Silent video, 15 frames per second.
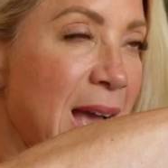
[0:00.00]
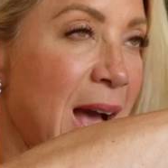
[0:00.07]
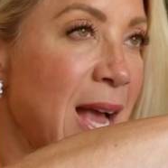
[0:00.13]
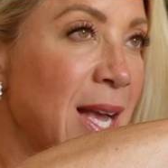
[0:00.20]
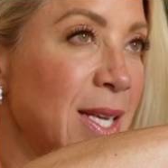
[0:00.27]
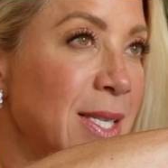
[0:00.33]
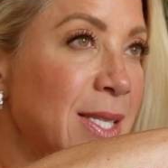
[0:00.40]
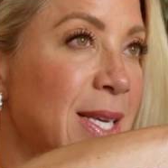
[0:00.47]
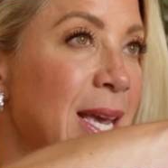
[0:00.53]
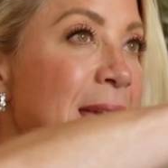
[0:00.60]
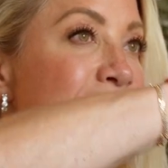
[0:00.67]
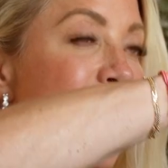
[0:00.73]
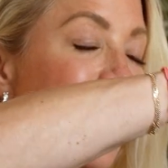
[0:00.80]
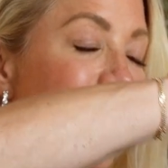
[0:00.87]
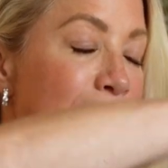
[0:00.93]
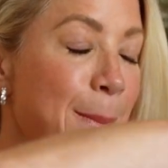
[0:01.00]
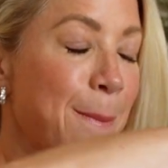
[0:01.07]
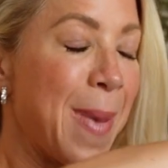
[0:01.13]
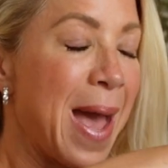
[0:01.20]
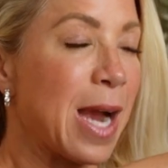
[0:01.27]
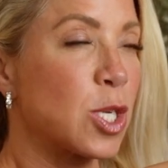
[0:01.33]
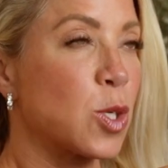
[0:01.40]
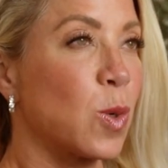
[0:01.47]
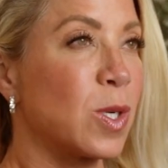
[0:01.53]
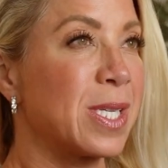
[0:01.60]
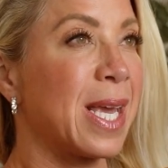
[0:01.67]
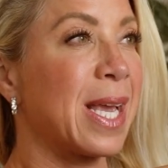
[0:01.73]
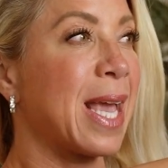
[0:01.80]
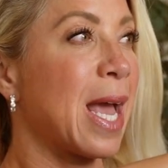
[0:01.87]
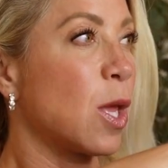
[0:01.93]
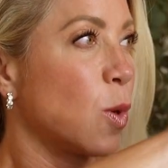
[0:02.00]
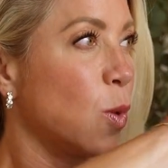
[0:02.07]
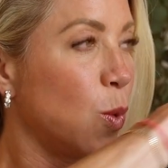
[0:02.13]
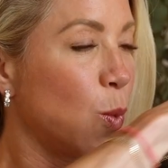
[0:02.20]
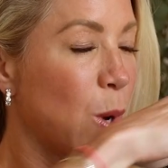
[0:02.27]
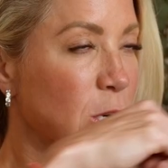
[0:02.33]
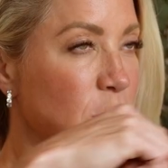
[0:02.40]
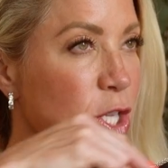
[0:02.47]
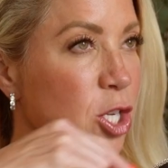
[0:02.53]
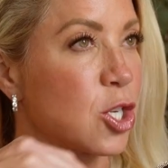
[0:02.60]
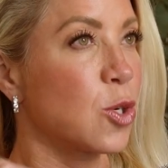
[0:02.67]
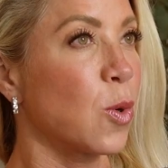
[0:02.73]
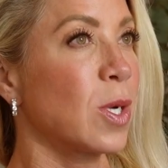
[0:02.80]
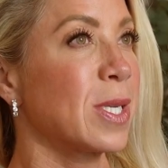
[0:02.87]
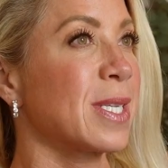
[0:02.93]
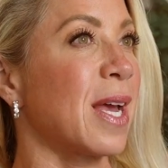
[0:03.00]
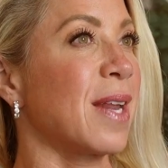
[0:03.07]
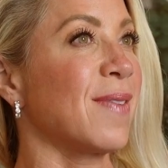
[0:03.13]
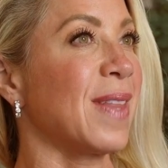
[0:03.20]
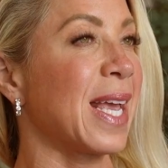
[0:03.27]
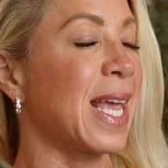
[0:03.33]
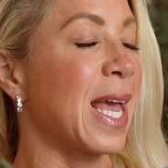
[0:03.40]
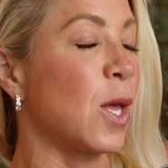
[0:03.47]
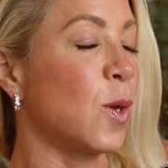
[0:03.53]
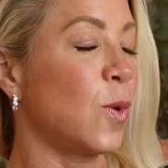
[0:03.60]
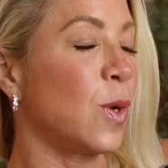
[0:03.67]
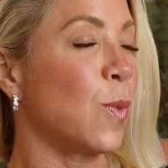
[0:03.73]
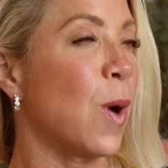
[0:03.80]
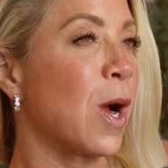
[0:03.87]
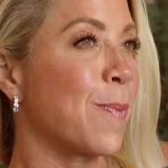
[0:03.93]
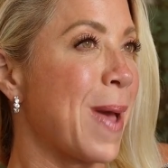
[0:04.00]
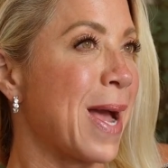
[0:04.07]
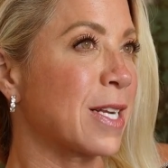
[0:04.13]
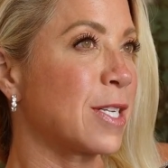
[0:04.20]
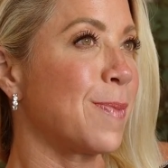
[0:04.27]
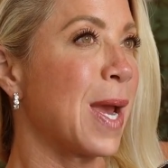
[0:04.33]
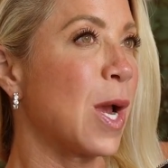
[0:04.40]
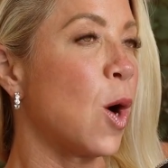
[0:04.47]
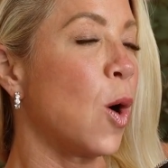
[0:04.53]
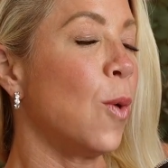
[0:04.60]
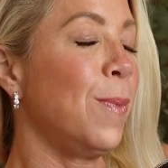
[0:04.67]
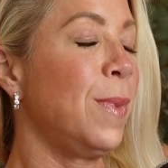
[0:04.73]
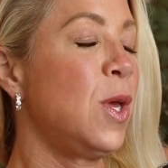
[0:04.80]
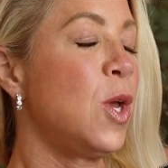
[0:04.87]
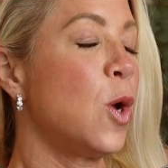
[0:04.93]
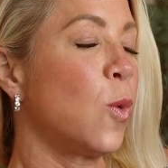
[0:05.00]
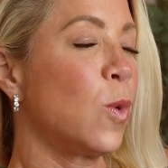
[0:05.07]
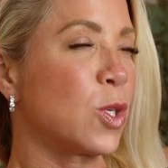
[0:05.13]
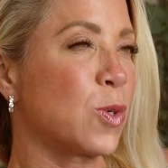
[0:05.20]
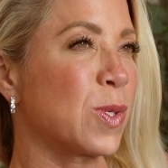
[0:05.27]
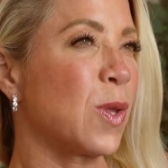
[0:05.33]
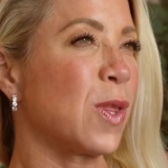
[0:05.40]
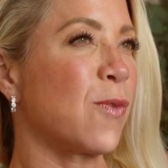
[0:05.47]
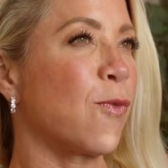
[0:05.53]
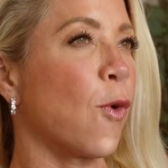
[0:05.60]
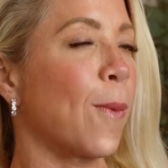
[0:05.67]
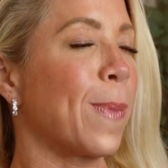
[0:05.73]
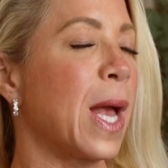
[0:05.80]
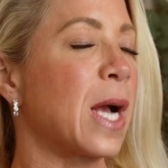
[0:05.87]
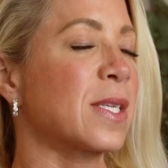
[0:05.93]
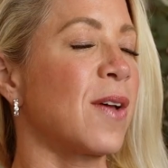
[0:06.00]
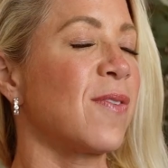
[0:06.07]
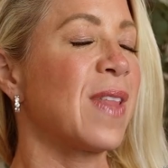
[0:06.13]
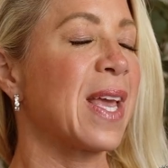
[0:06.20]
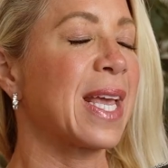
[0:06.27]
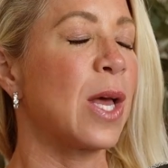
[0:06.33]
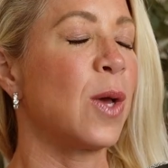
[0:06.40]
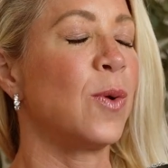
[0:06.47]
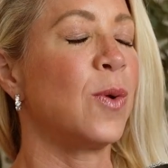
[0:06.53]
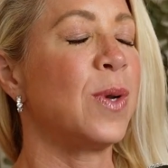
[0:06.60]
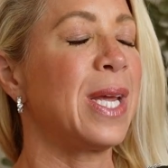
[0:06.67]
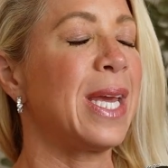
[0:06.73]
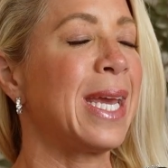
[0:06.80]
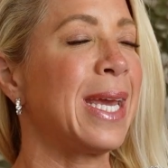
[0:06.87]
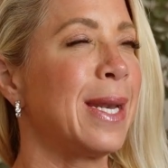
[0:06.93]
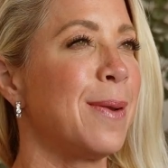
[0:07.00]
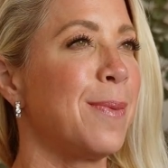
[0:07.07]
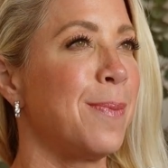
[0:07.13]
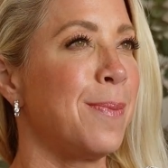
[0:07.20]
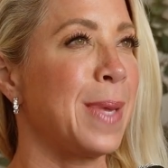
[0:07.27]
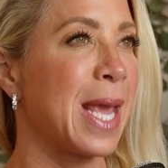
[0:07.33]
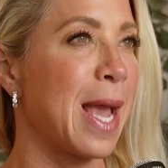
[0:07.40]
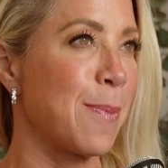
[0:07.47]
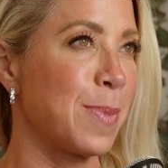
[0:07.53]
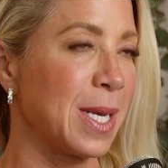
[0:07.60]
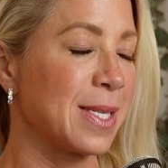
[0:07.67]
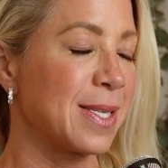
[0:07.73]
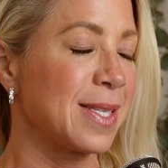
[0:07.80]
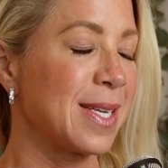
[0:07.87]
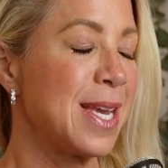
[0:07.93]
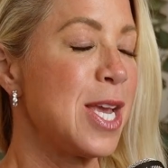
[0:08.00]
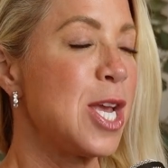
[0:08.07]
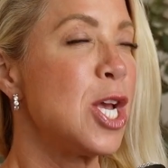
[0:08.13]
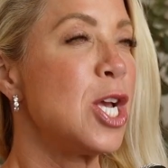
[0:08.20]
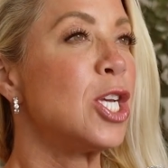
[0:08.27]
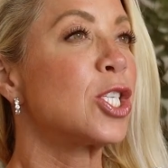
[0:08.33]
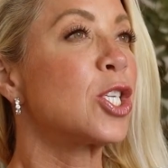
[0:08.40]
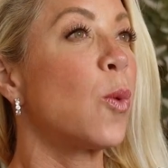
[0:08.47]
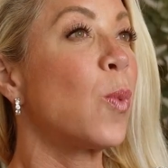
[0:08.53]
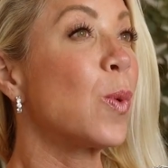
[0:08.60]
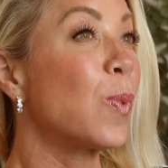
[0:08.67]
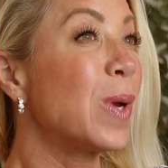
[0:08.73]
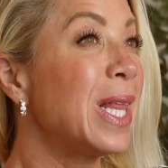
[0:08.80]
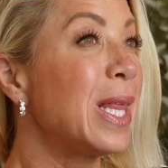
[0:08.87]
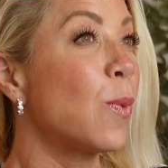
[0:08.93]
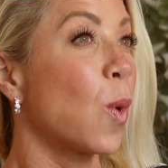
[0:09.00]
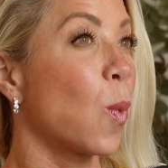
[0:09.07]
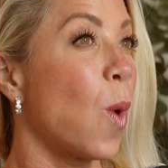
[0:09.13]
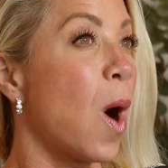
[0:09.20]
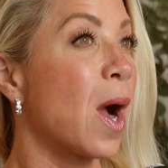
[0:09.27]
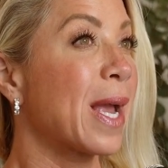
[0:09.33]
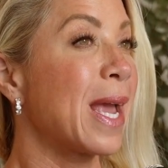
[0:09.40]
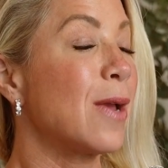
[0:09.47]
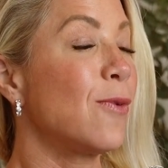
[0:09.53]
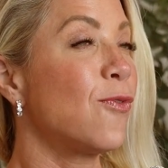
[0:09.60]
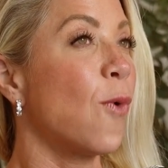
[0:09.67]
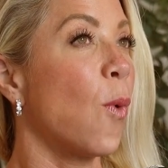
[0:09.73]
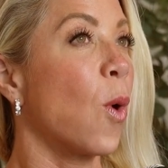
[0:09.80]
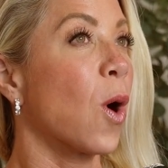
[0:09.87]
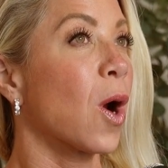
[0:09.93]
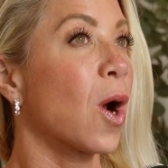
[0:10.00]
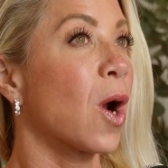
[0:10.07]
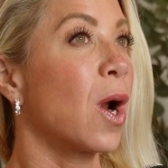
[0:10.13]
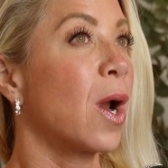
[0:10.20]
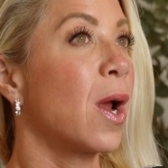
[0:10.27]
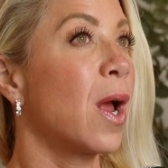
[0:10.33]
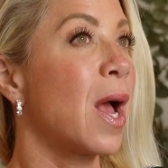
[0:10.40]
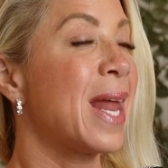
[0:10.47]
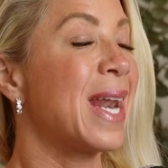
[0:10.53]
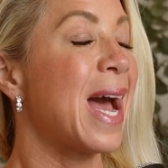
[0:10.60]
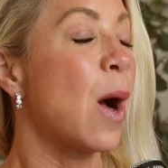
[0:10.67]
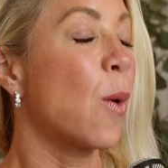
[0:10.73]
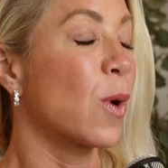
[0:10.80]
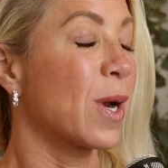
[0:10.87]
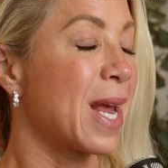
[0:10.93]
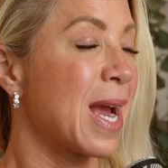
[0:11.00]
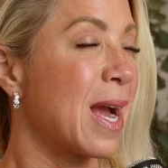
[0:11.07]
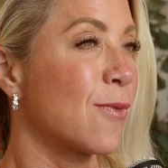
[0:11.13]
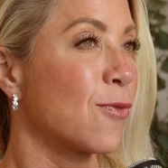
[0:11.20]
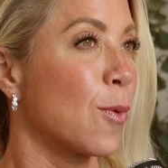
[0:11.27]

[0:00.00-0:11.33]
Isles, came back towards Lake Calhoun, walked the short side of Lake Calhoun and walked back to my home, which was only 4 blocks off Lake Calhoun in Minneapolis. So we really were walking for an hour and a half or